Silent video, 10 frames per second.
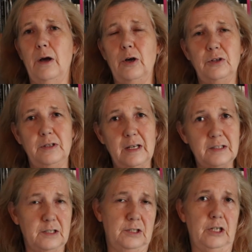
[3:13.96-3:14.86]

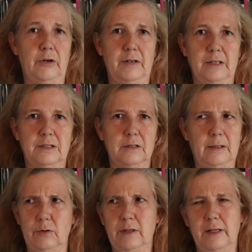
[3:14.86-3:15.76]
unnecessariness,
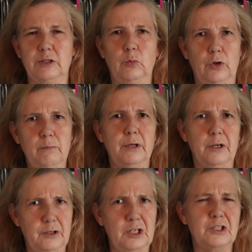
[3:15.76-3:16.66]
I don't think that's a word,
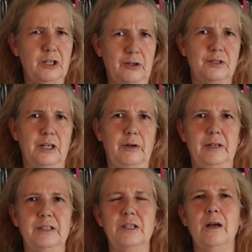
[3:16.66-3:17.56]
but
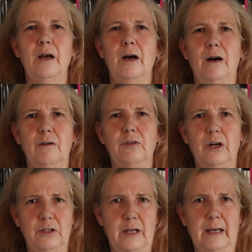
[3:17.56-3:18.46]
unnecessariness of
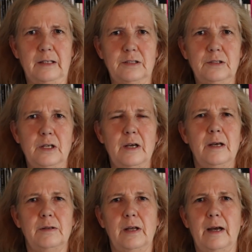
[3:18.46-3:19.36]
analysis,
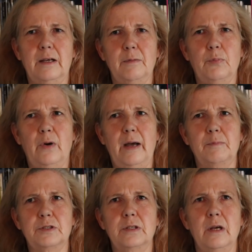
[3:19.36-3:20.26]
that I can
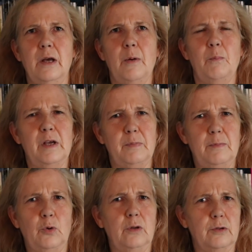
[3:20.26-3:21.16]
perhaps make
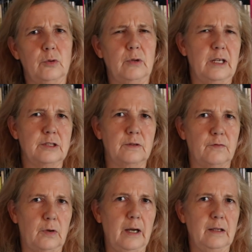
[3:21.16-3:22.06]
people a little less
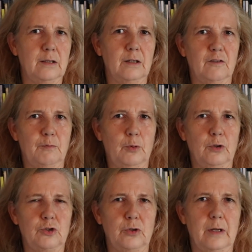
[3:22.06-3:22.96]
frightened of
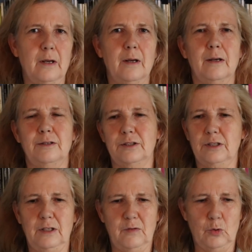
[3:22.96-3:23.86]
poetry. Just
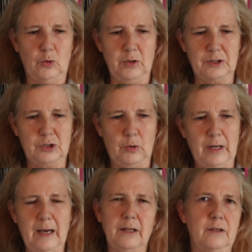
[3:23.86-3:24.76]
to give you a quick
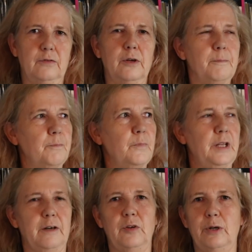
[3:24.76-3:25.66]
story, I live
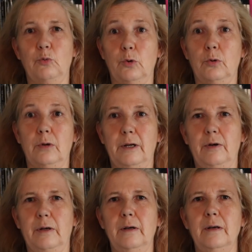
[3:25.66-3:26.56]
in a very rural
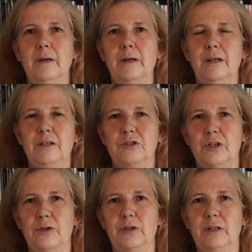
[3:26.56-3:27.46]
area in
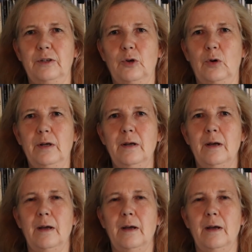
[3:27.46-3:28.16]
Southern Illinois,